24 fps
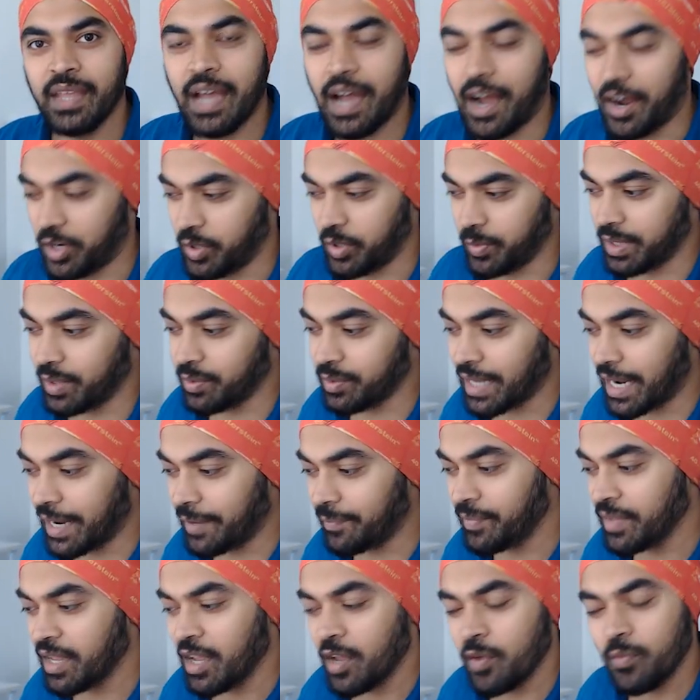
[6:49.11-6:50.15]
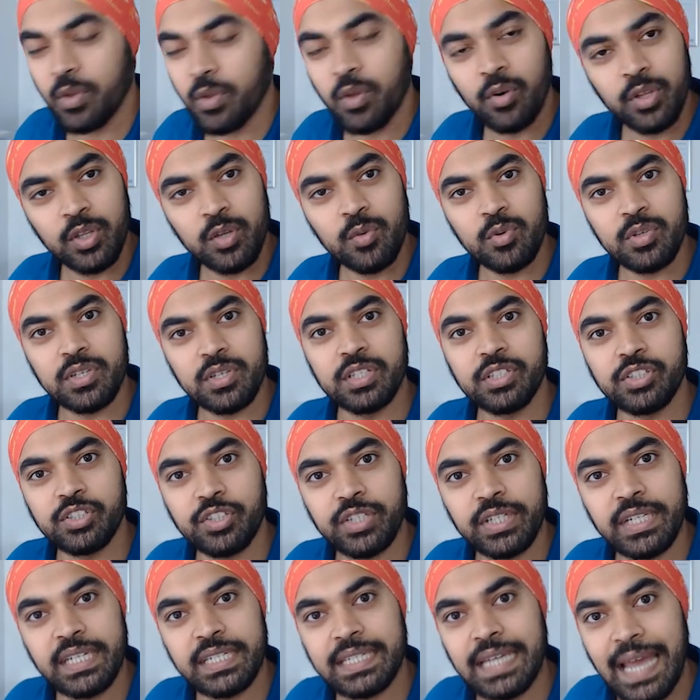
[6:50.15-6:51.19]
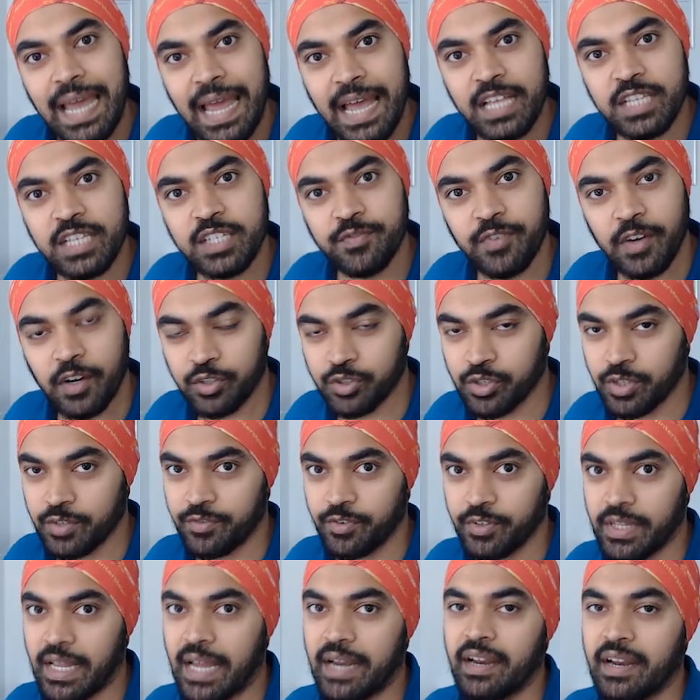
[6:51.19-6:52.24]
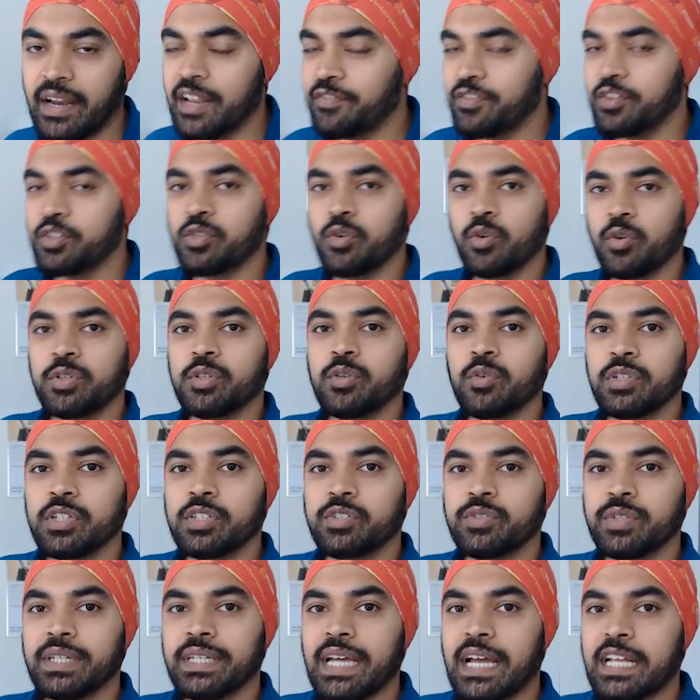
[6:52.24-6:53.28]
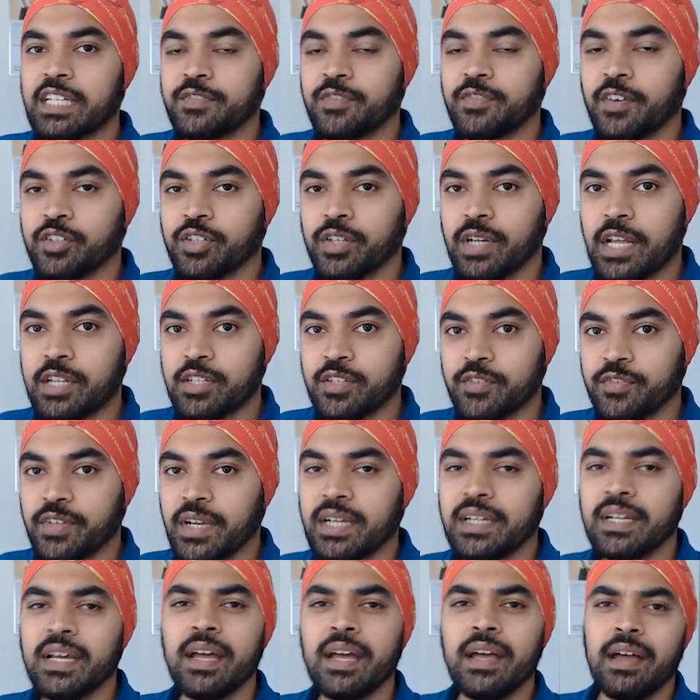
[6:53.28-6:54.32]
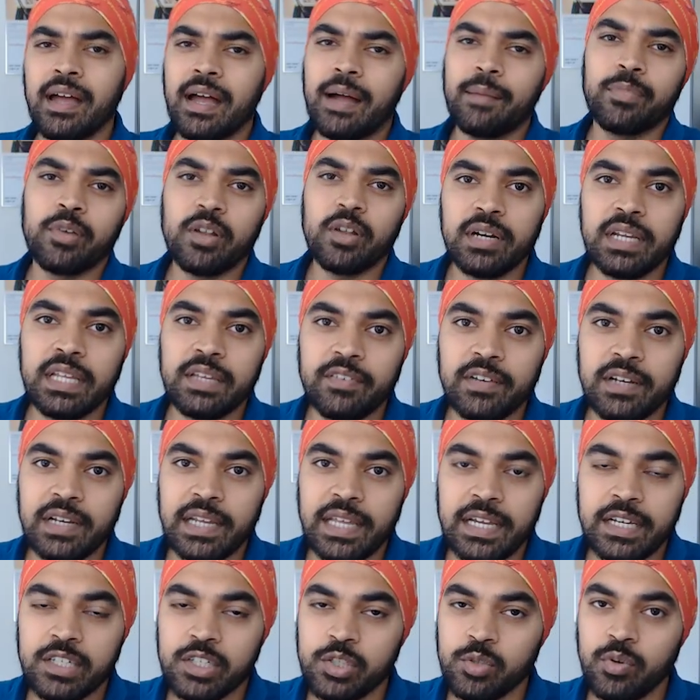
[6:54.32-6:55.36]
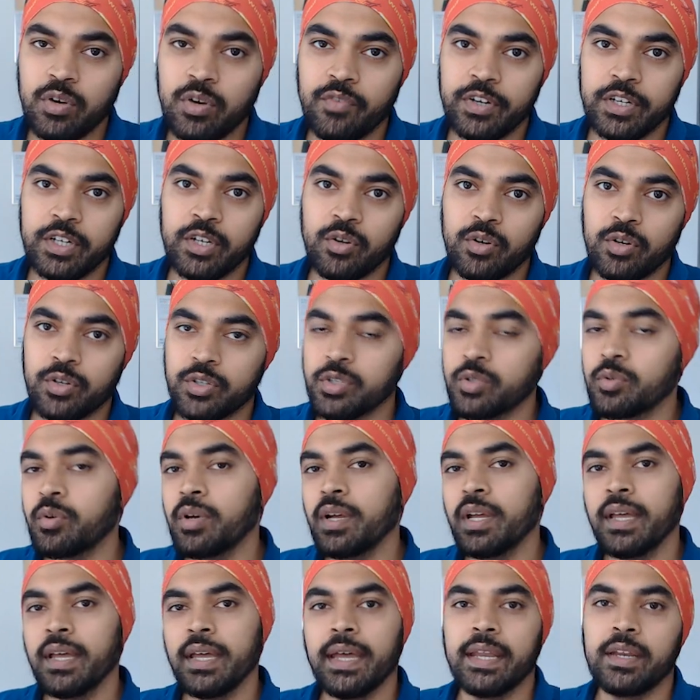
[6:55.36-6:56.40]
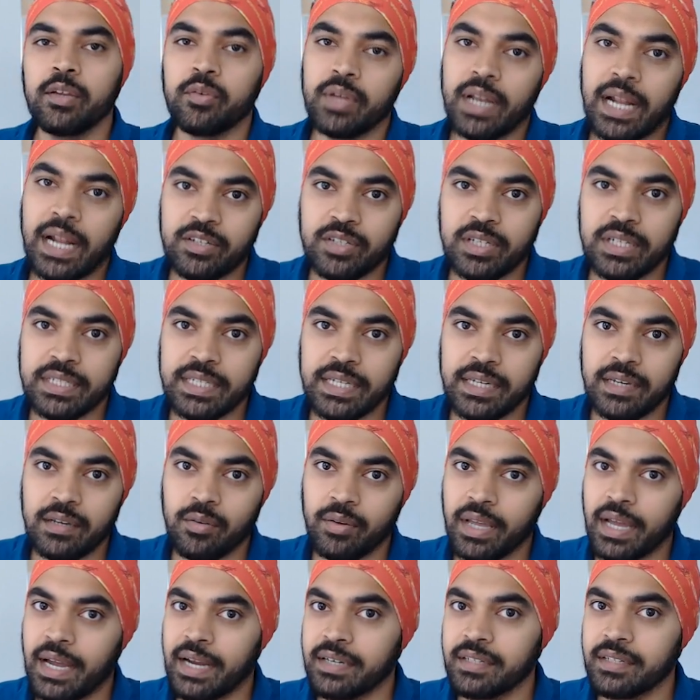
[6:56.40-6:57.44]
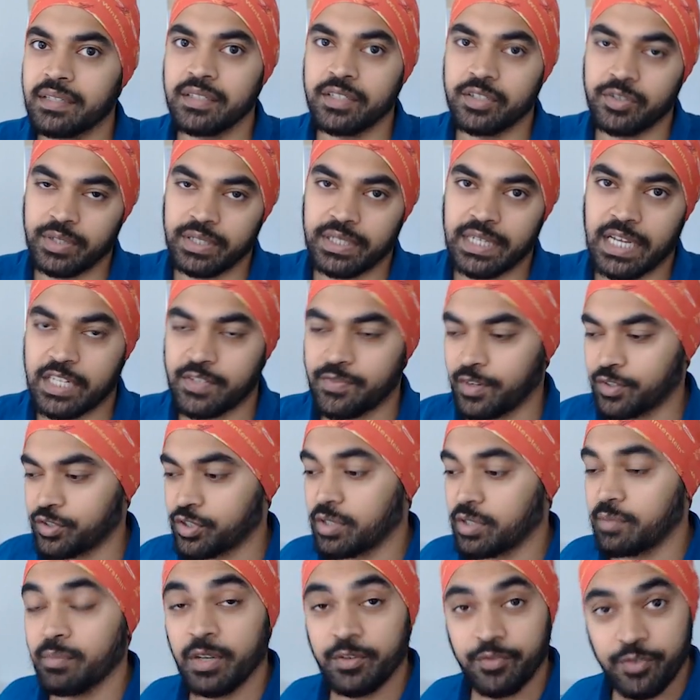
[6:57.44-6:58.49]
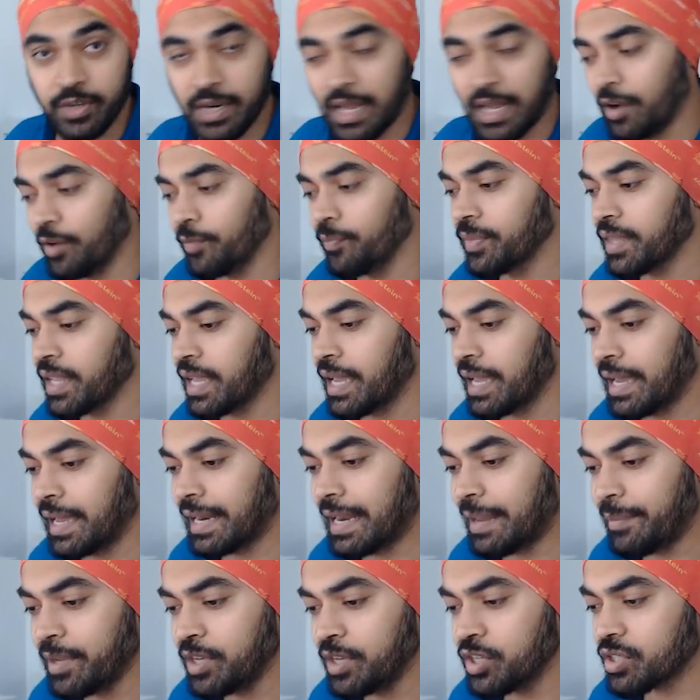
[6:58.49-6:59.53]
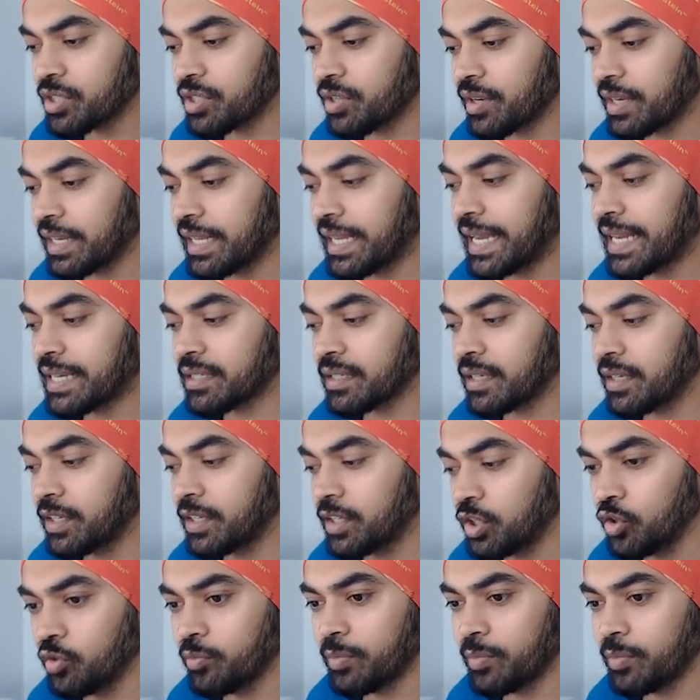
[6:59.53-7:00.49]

How do we do that? We're going to use a TREATAS function for that. And if you don't know the TREATAS function as of yet, I'm going to leave a link to a video or two, and you can actually take a look at the TREATAS function. But for now, let me just create a new